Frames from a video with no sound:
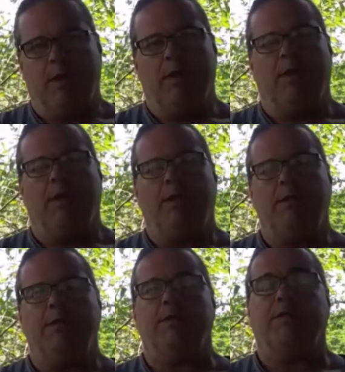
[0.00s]

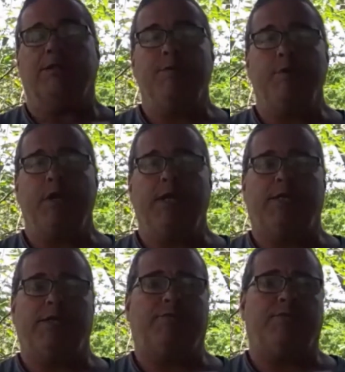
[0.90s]
And
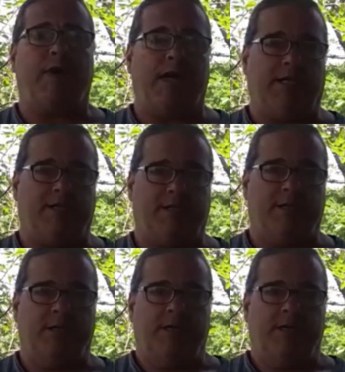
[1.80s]
simulated fights.